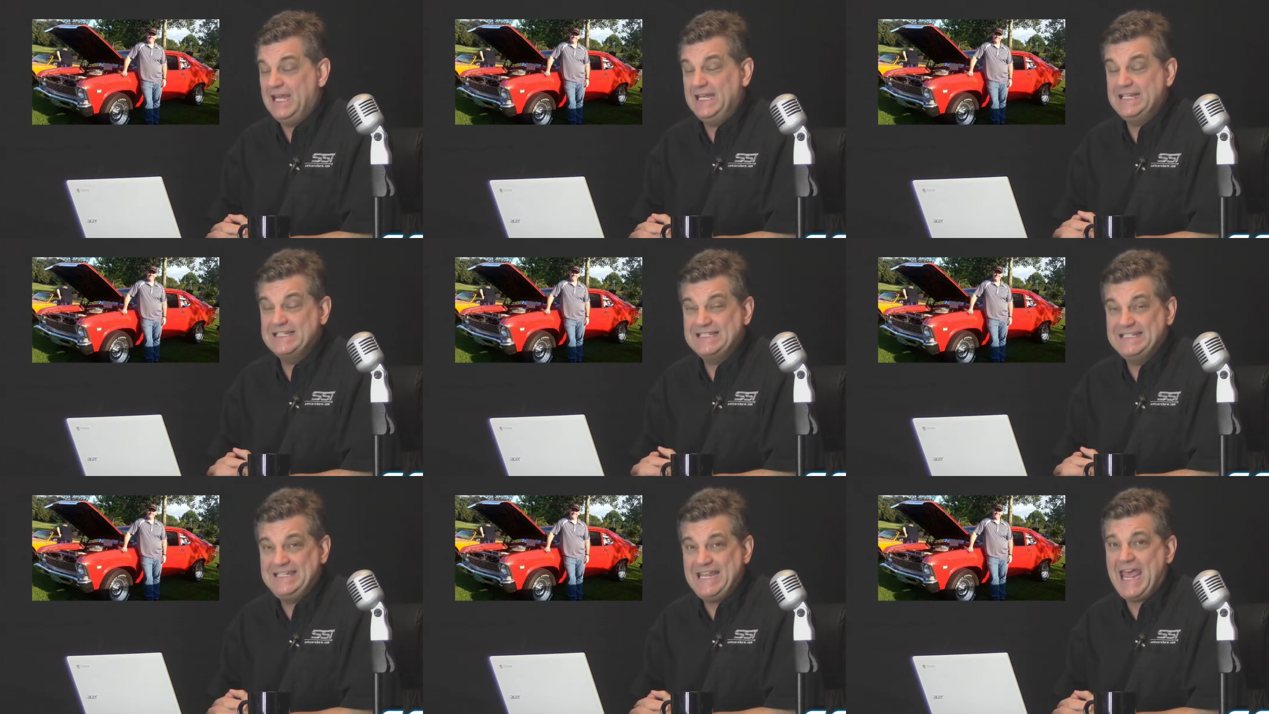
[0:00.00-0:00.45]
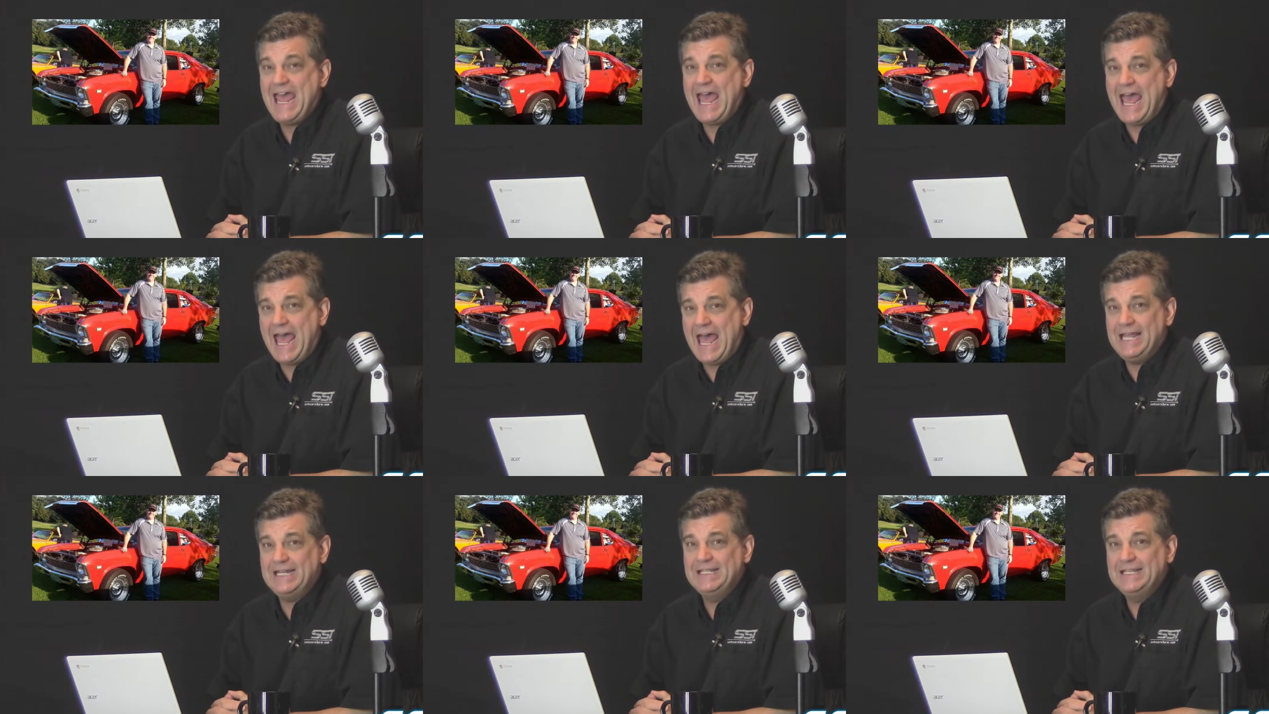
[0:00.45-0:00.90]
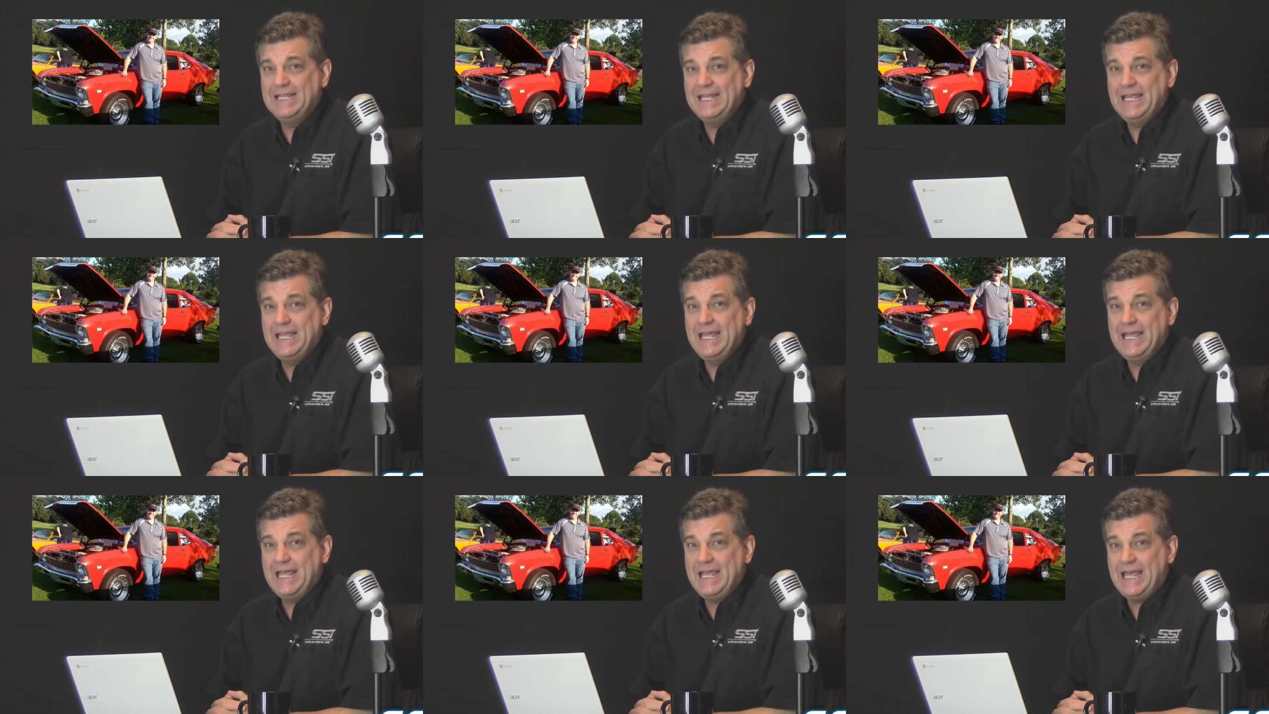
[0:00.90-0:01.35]
his dad
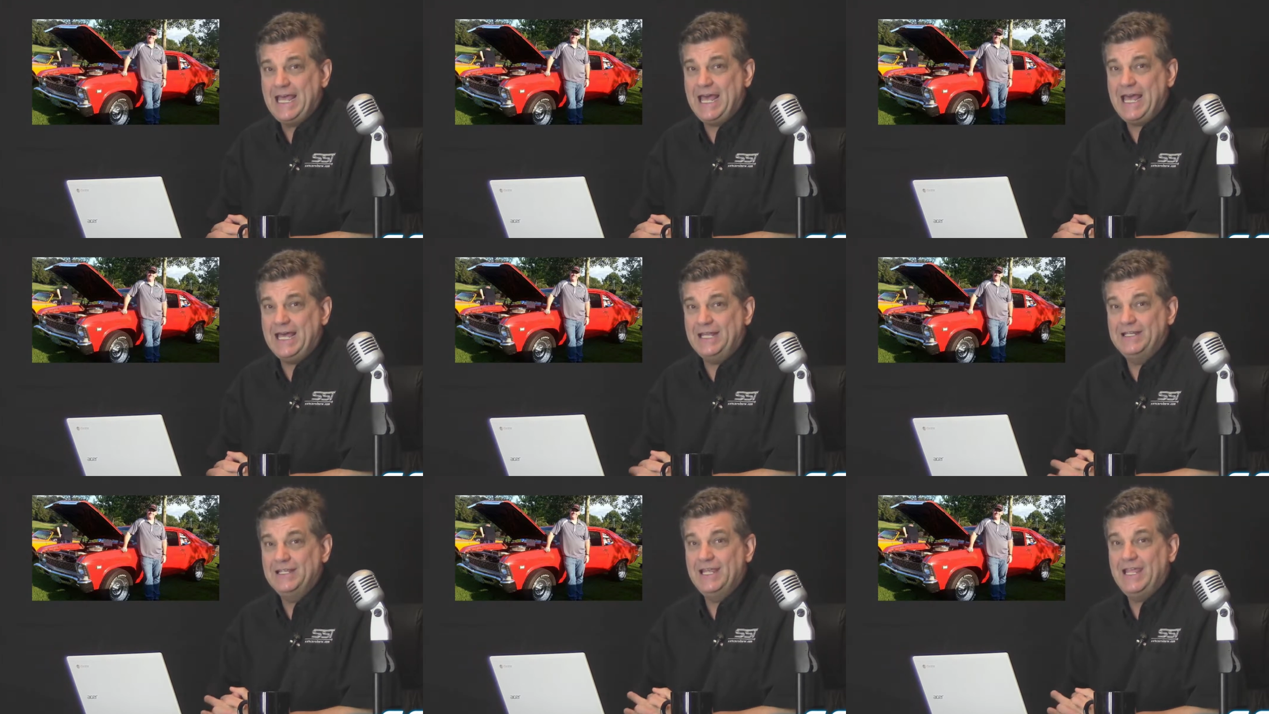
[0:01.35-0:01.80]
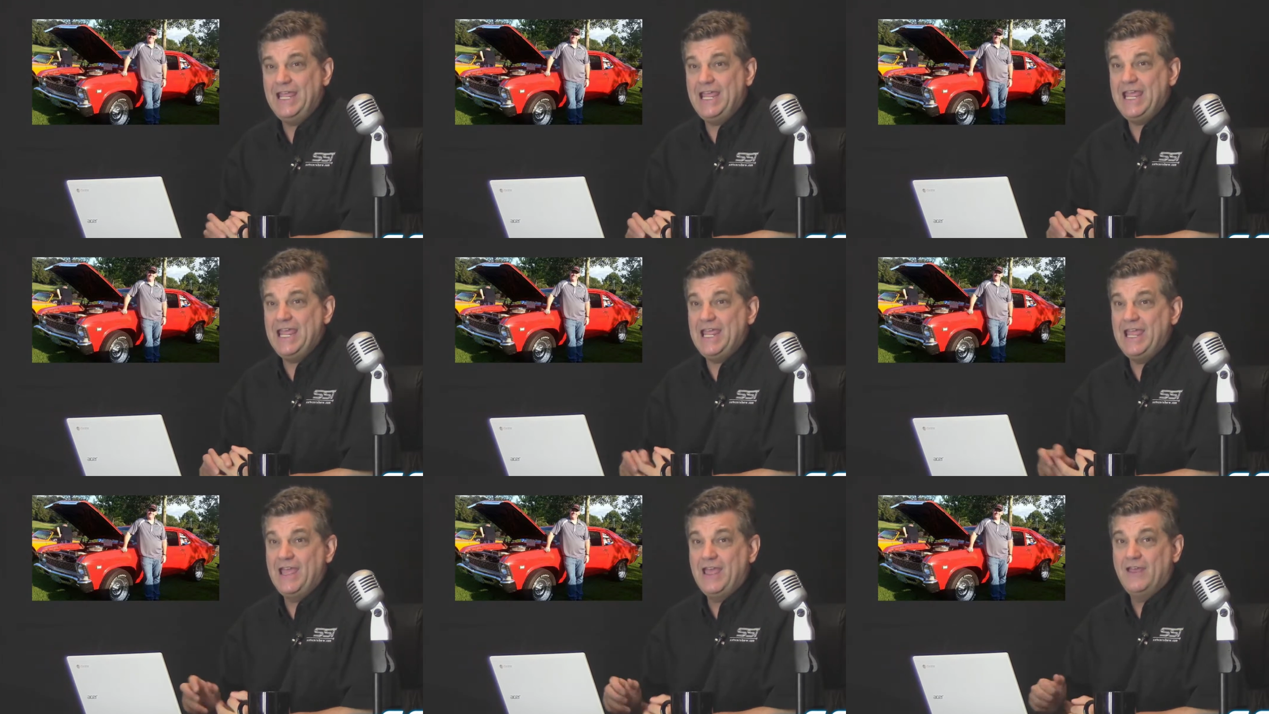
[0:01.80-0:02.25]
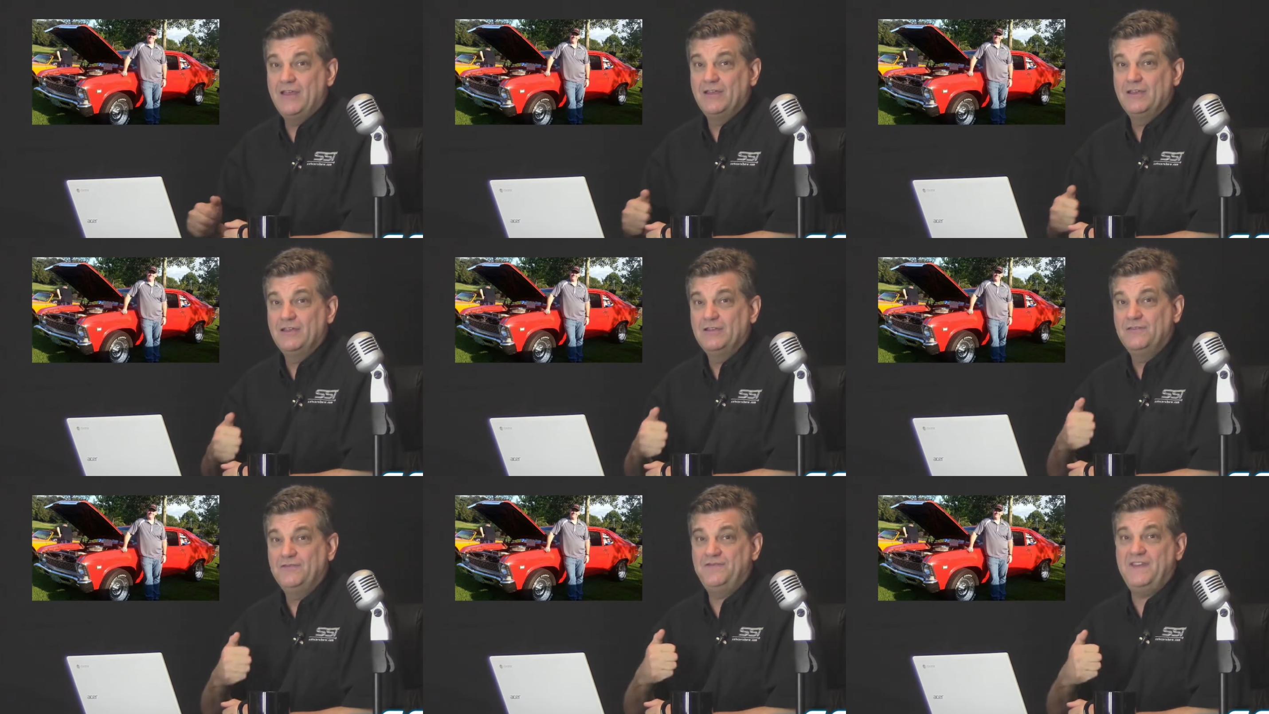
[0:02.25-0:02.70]
had a
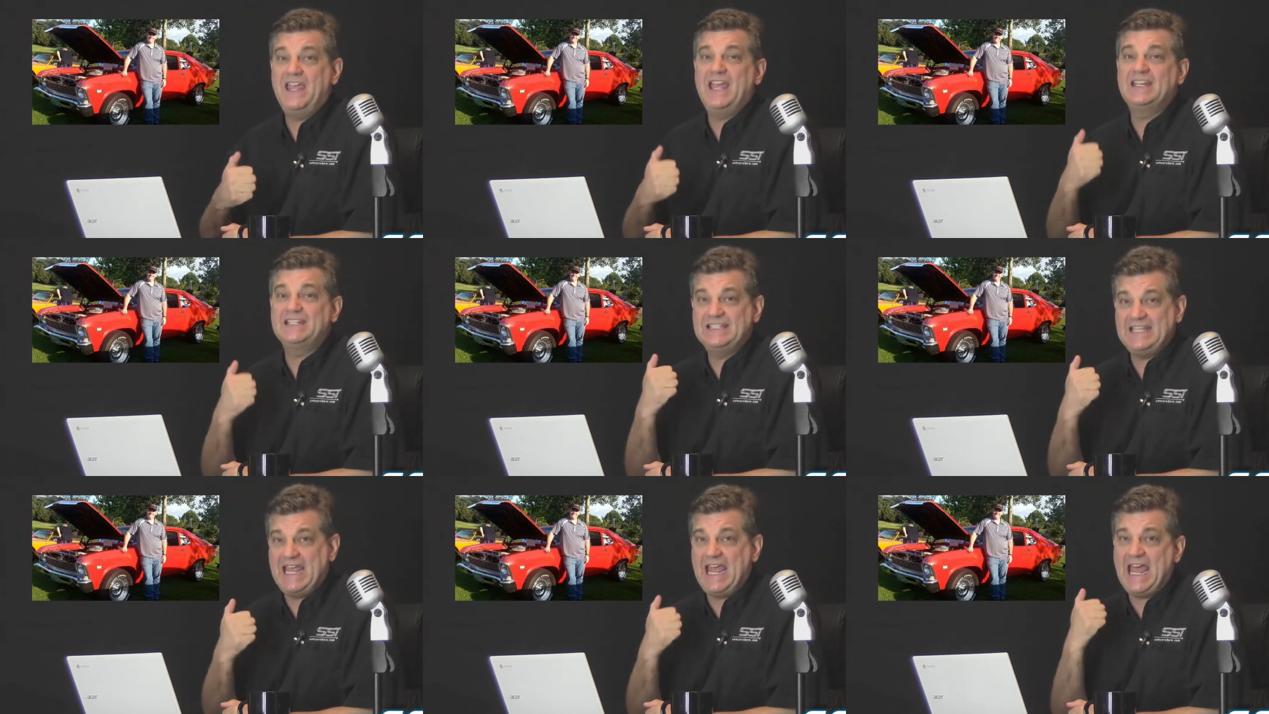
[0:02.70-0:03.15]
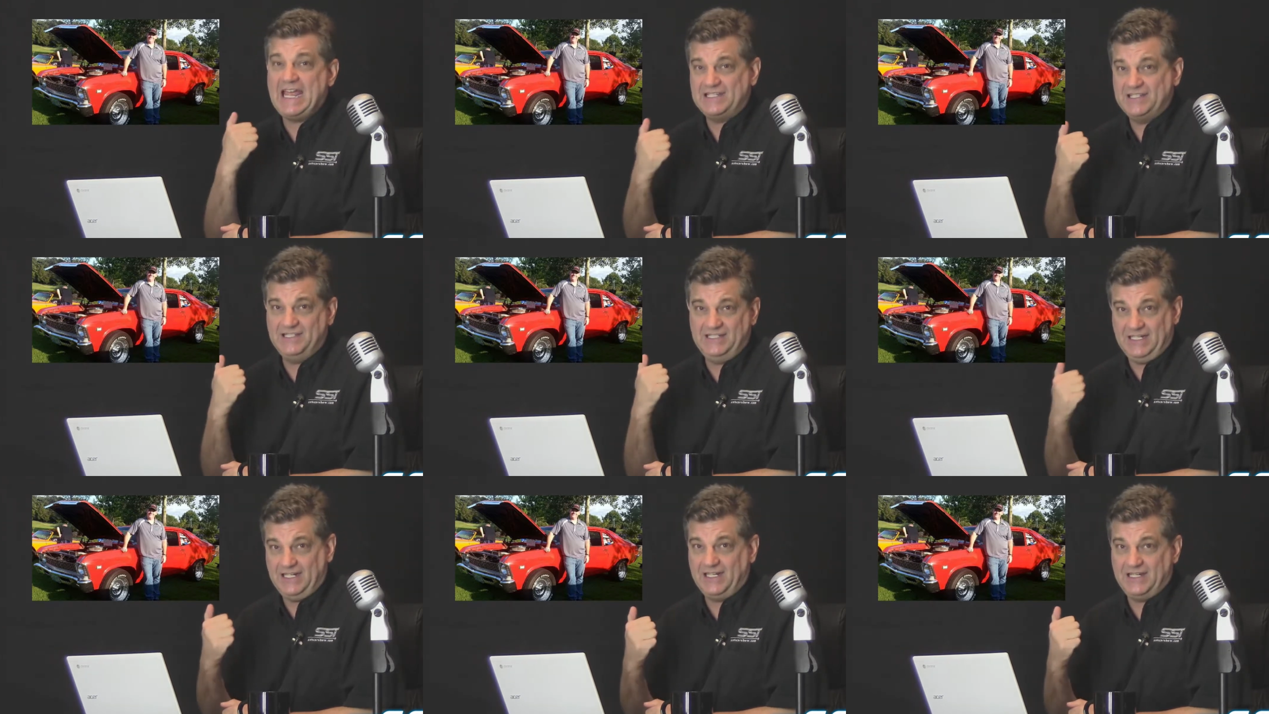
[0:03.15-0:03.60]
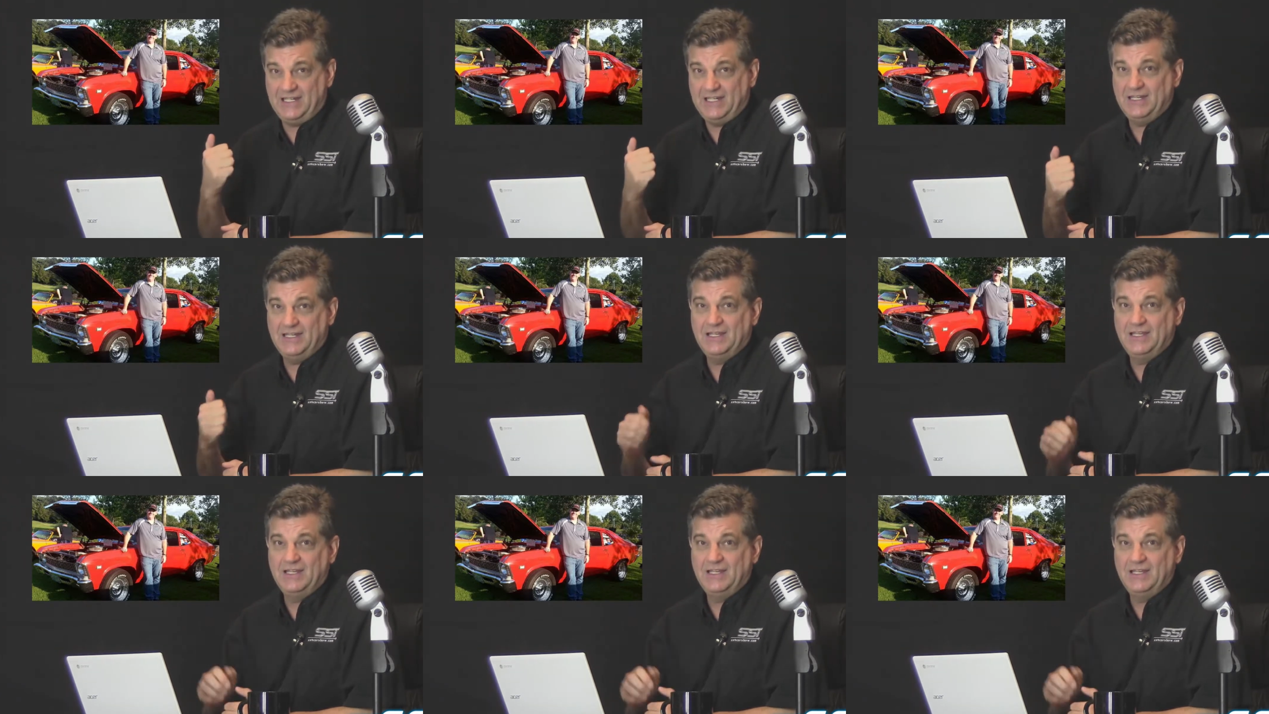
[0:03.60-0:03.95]
fantastic